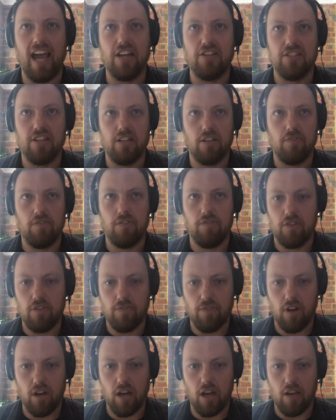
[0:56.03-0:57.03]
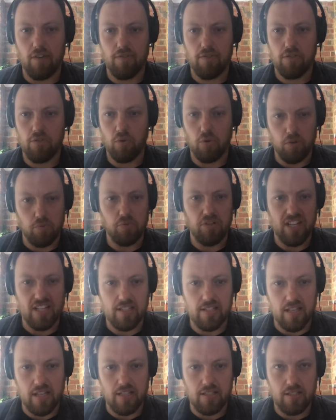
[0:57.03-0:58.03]
aged under 55 thought it would
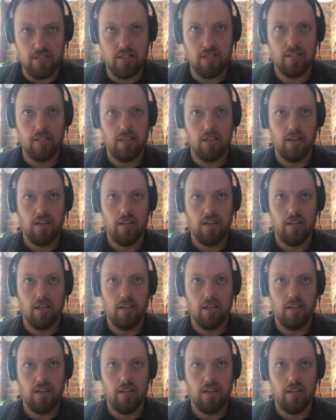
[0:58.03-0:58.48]
exist.